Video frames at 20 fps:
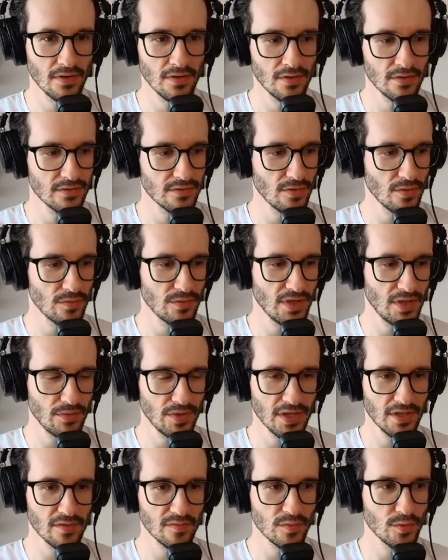So now
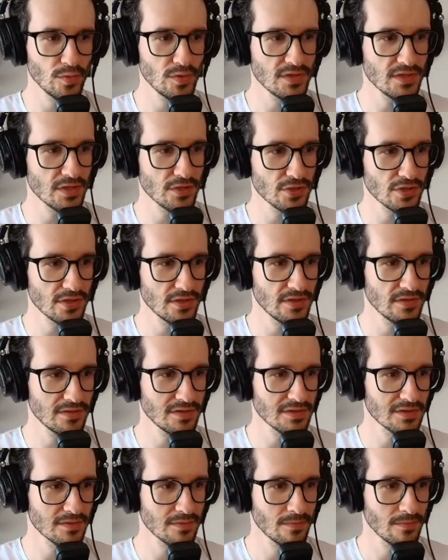I have two
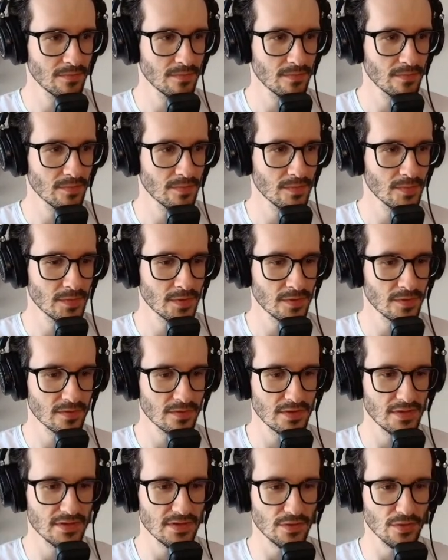sessions.
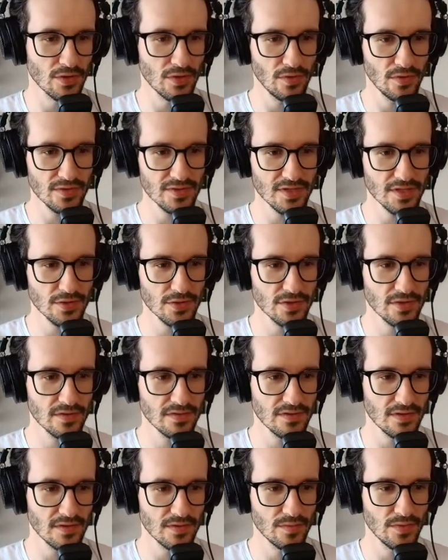These are Claude
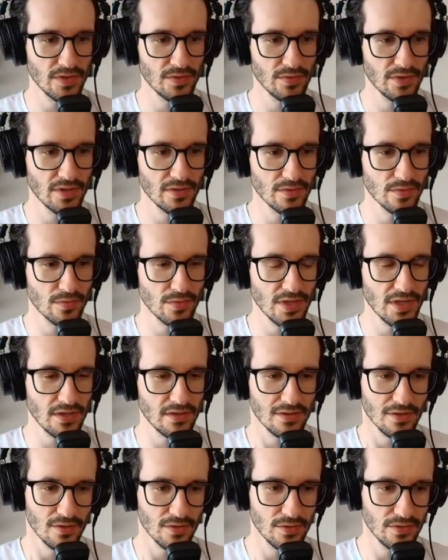sessions. As well, you can
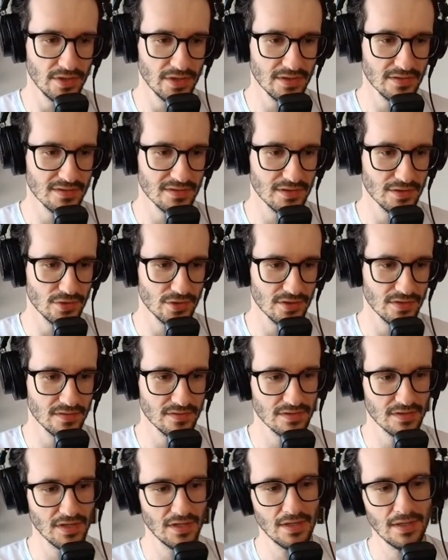create codex
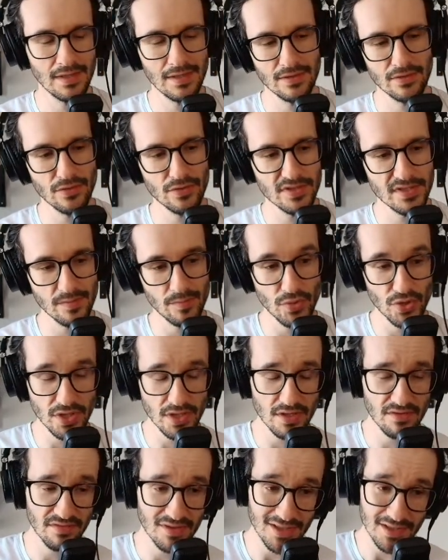sessions. There is a
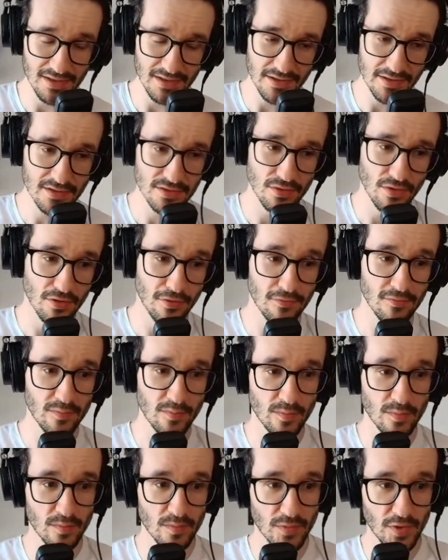predefined list of
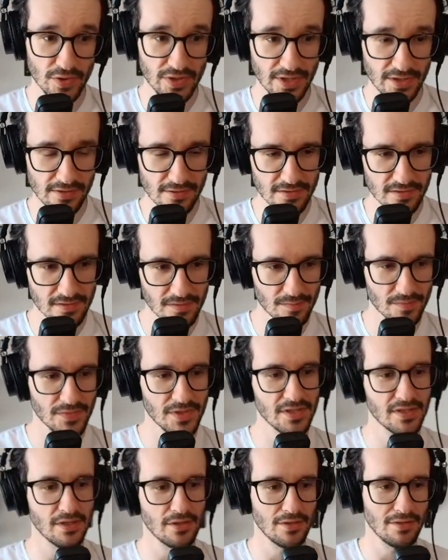models
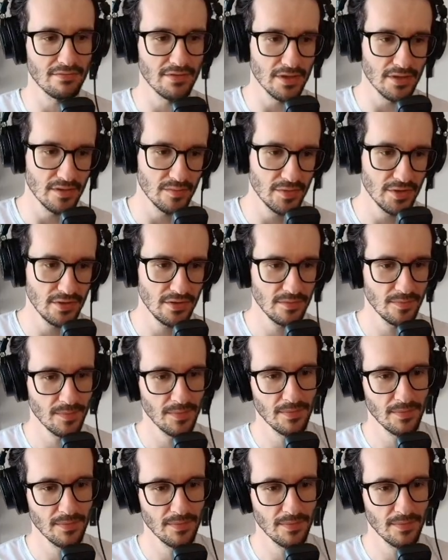that are available,